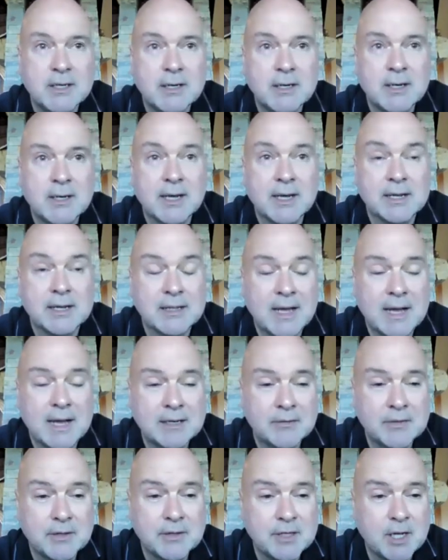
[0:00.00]
in light of
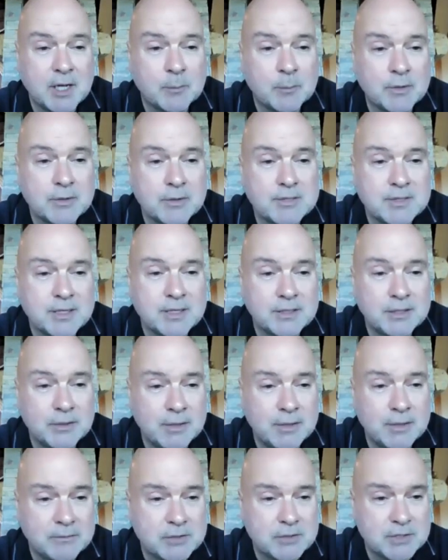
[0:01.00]
the numbers that you
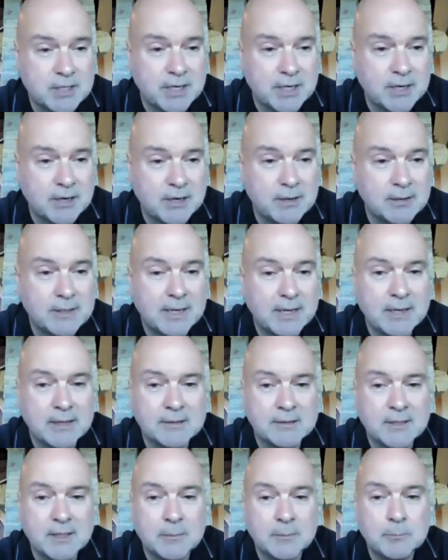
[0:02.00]
have shared and
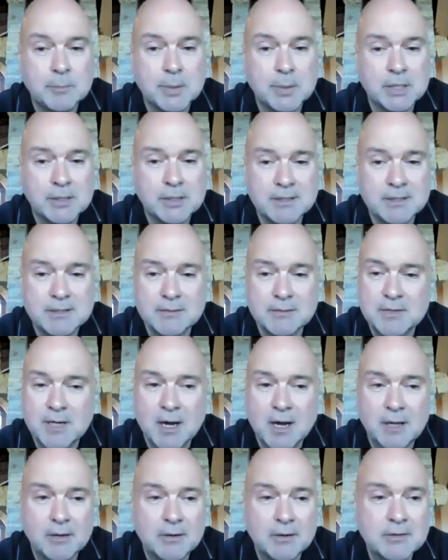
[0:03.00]
the billions of
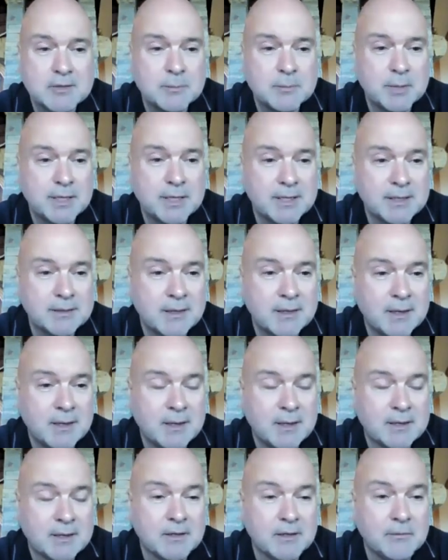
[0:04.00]
dollars being
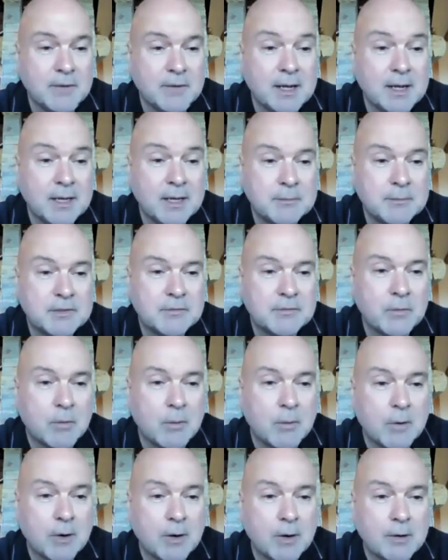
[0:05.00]
developed
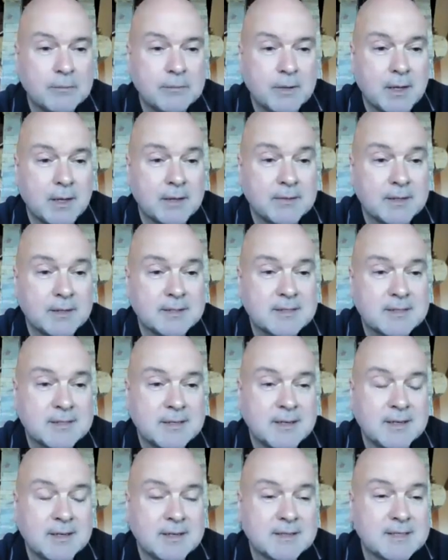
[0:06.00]
for this
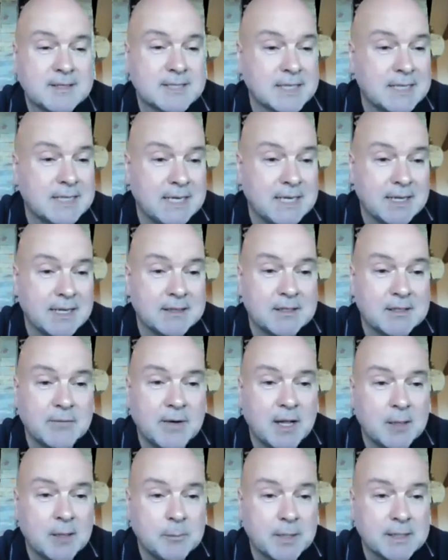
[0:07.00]
city and
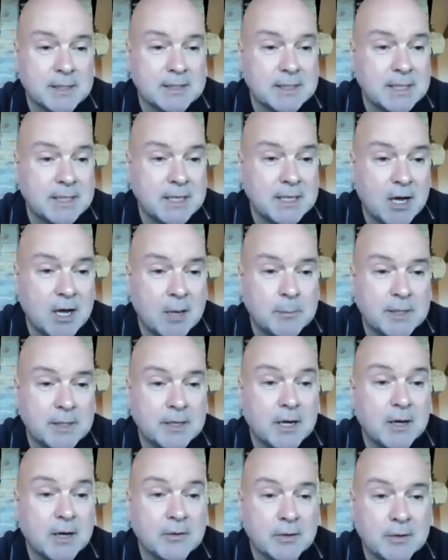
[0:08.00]
development, NEOM and
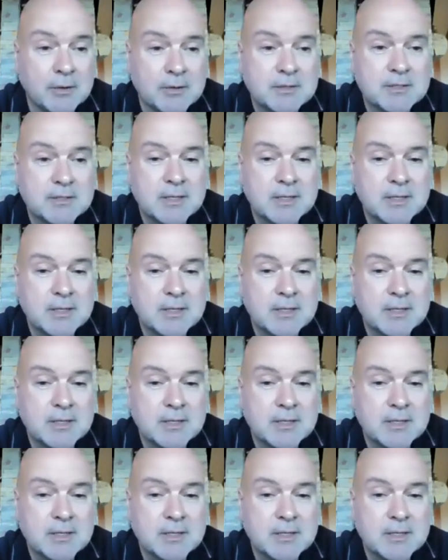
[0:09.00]
others,